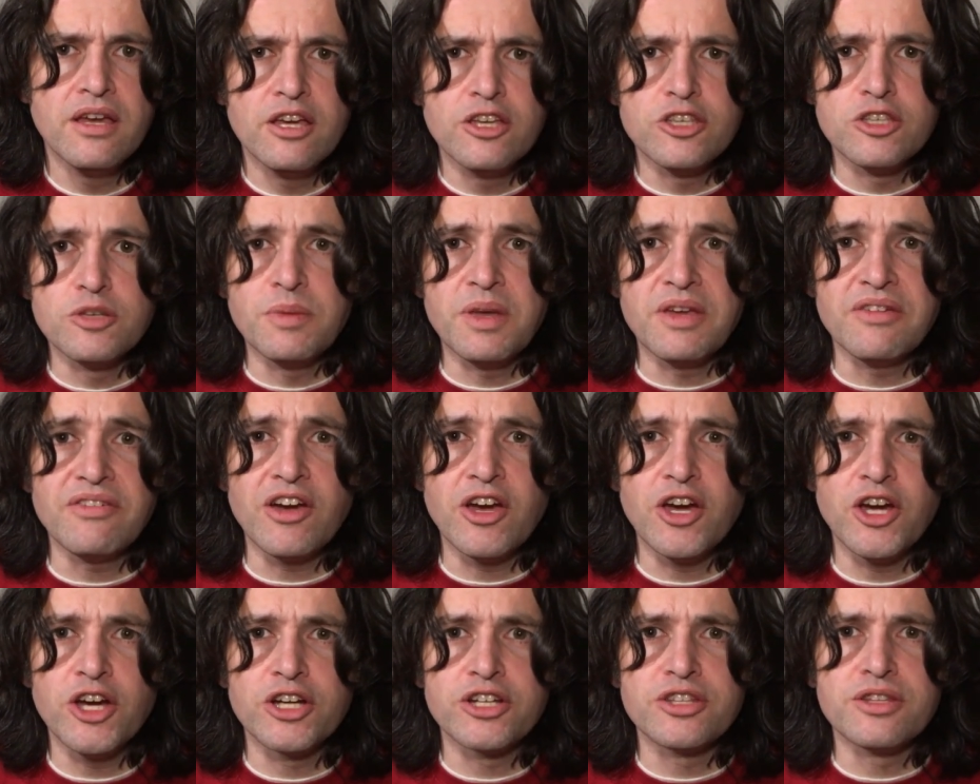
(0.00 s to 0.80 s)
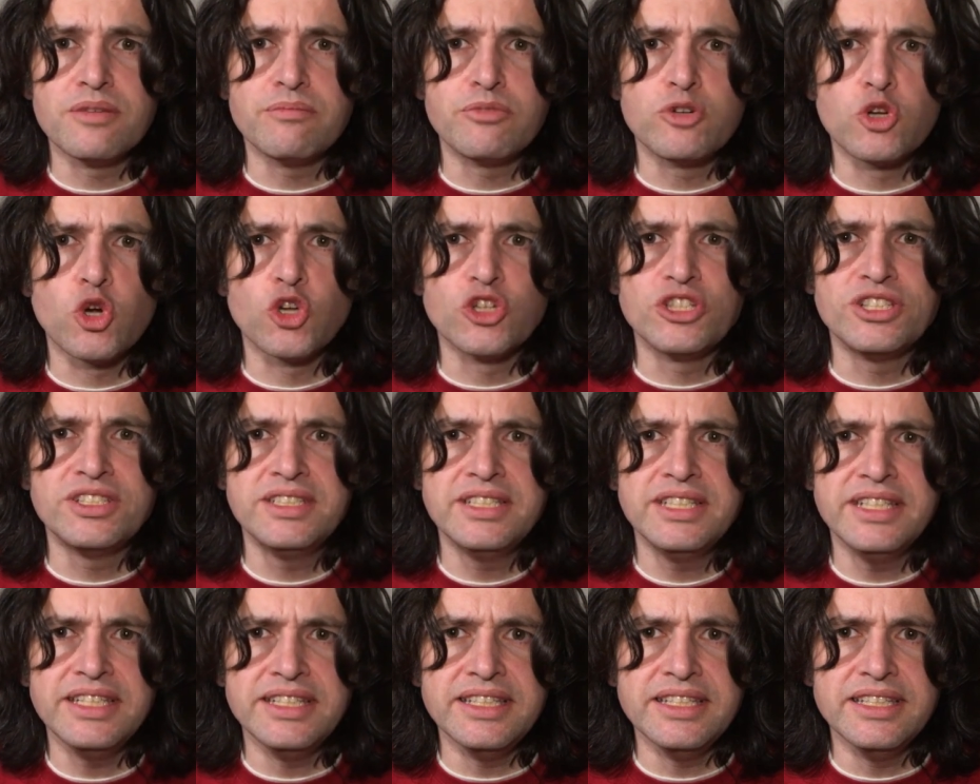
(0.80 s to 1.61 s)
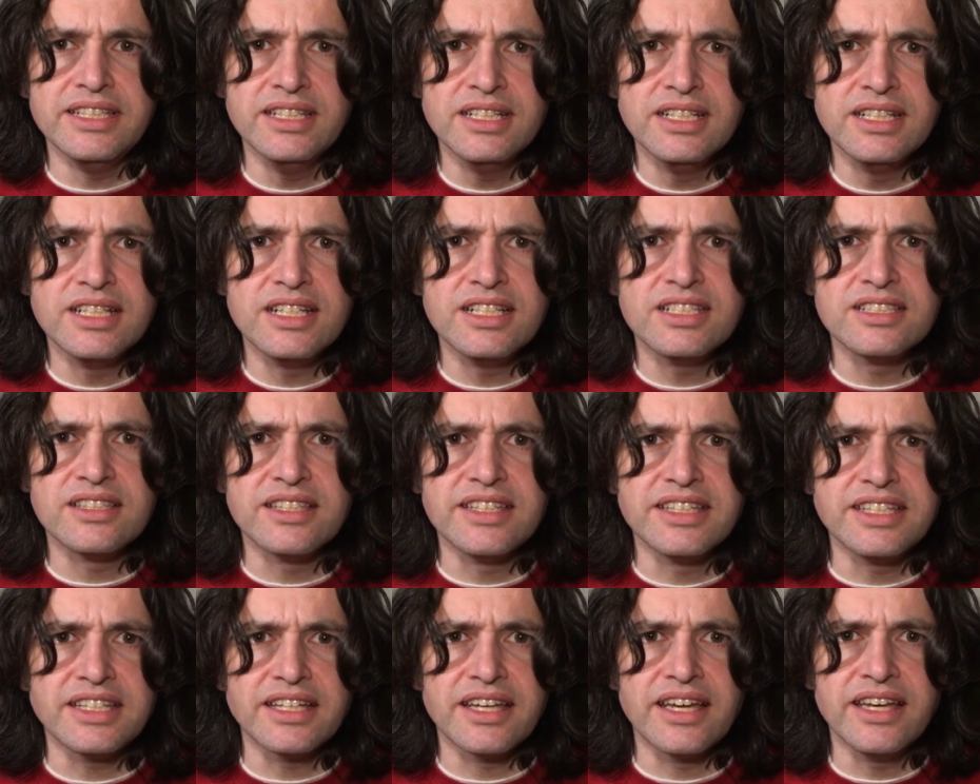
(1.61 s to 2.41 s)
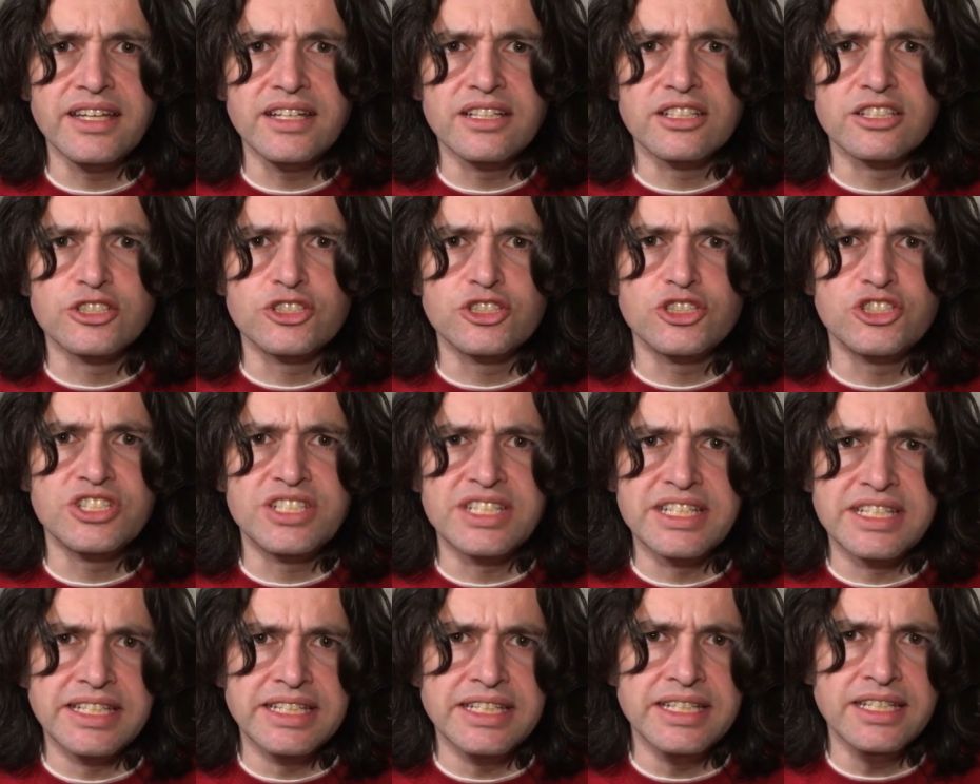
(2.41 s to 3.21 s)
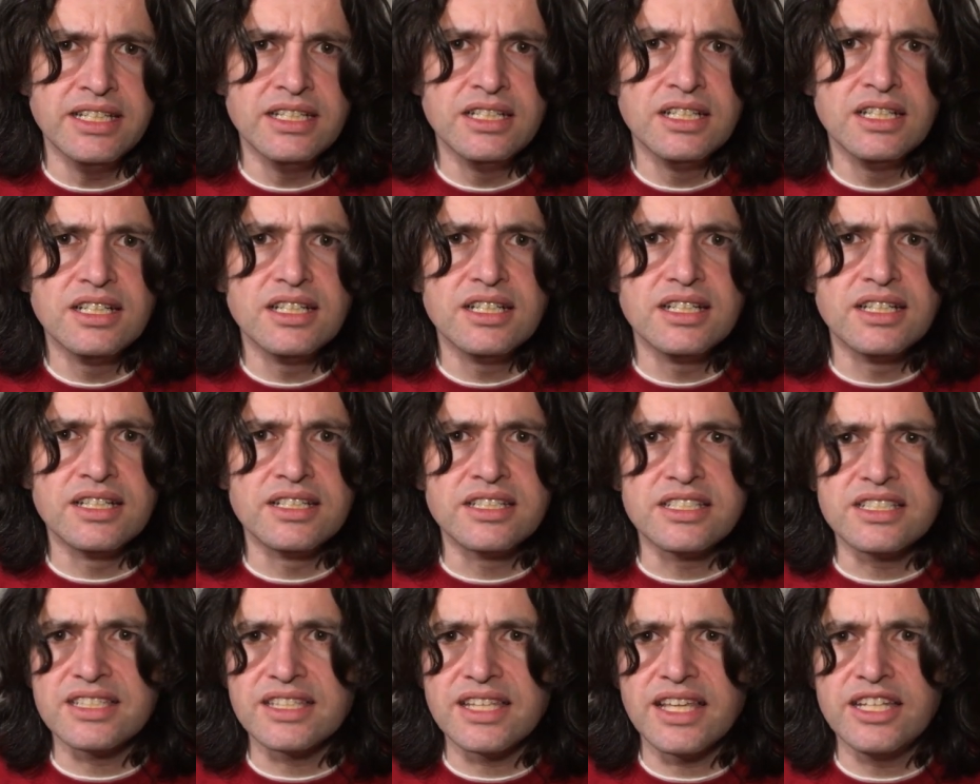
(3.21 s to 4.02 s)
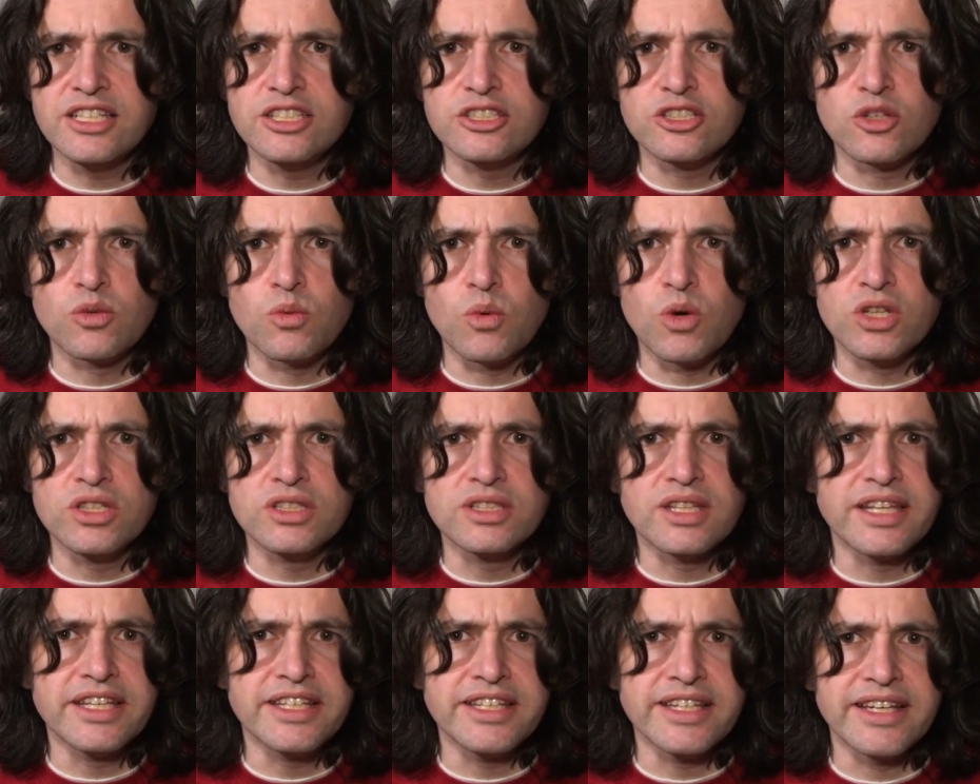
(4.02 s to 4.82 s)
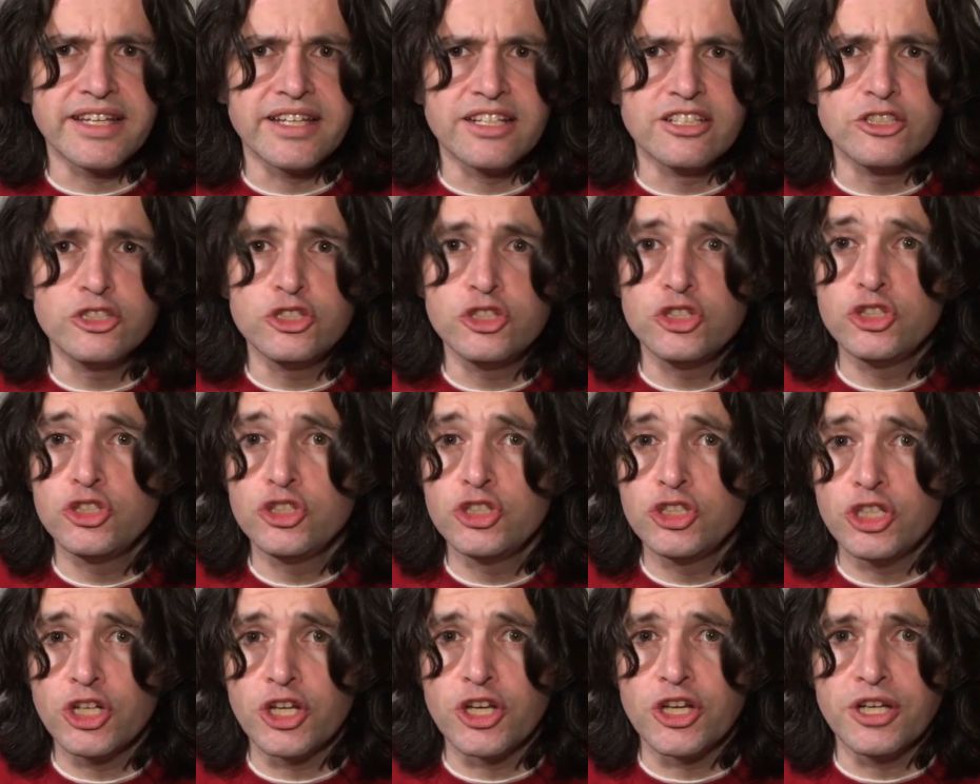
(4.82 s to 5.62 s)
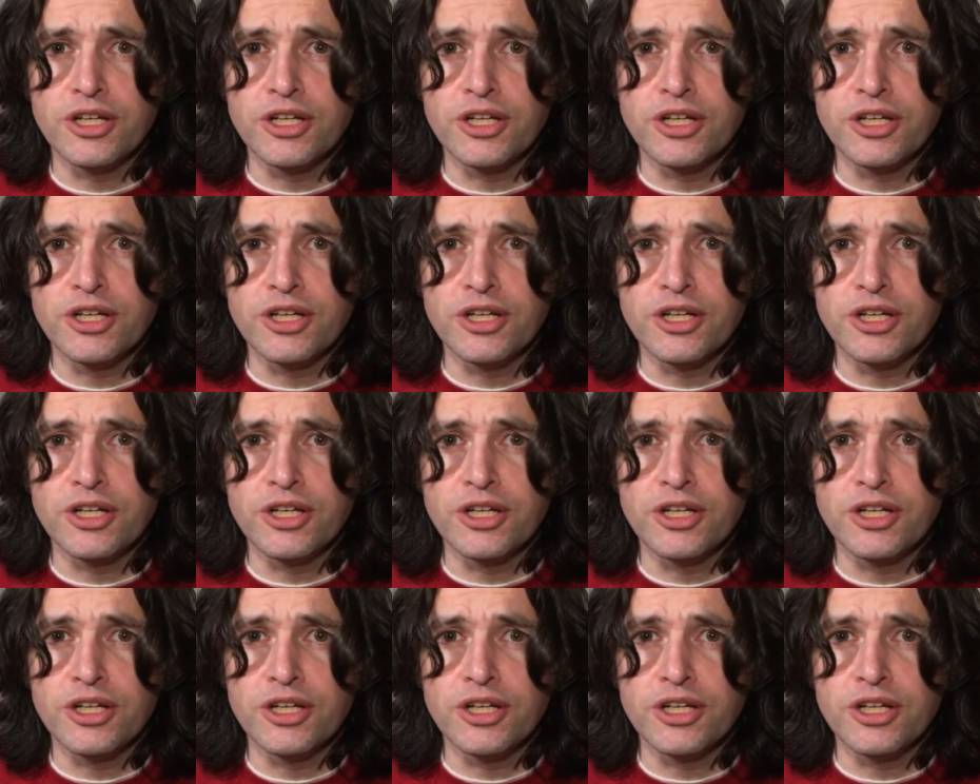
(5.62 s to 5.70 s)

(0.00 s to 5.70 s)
You may have heard that broad T is like English T and a slender one like English ch.